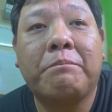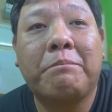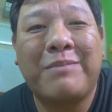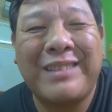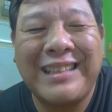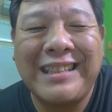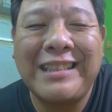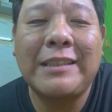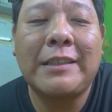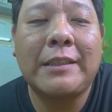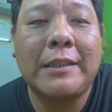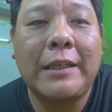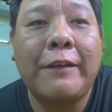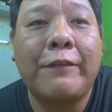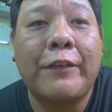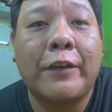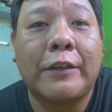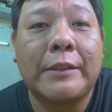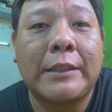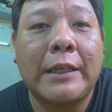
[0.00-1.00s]
please
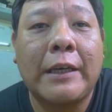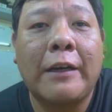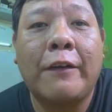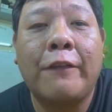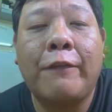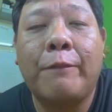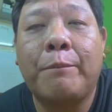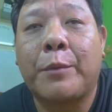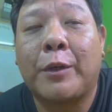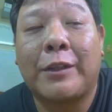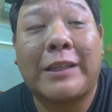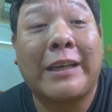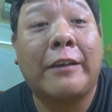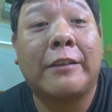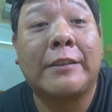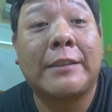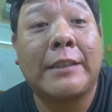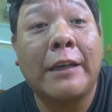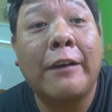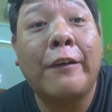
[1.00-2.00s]
keep yourself, protect
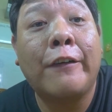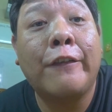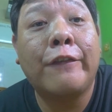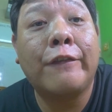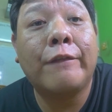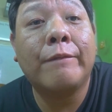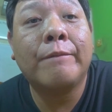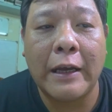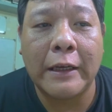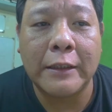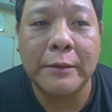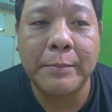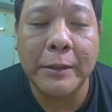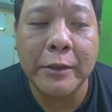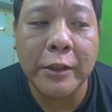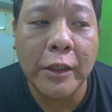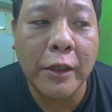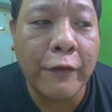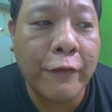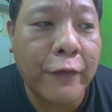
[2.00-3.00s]
yourself,
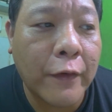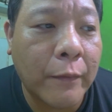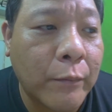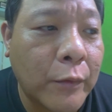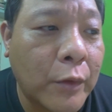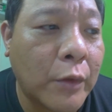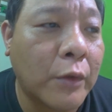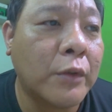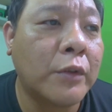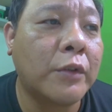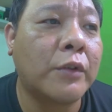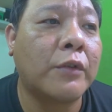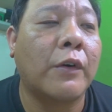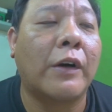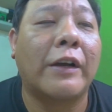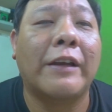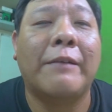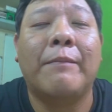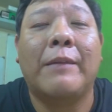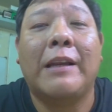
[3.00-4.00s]
especially from those who
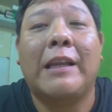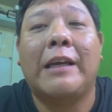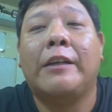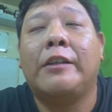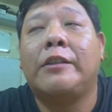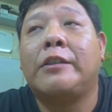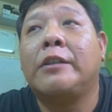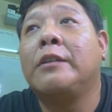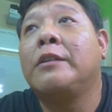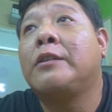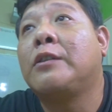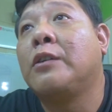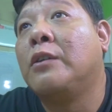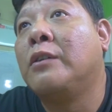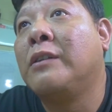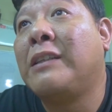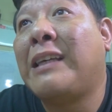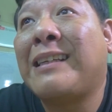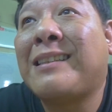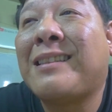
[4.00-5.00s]
are in Malaysia.
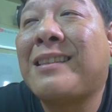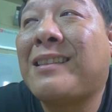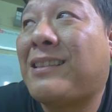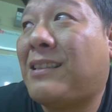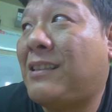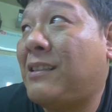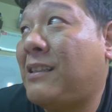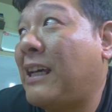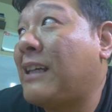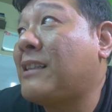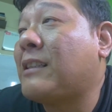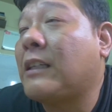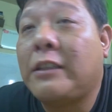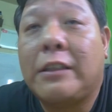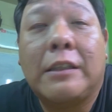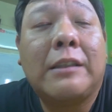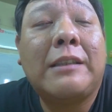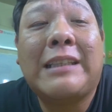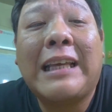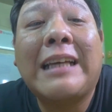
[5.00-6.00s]
So that's
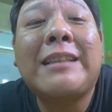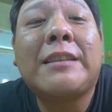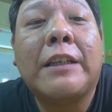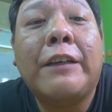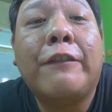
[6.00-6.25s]
the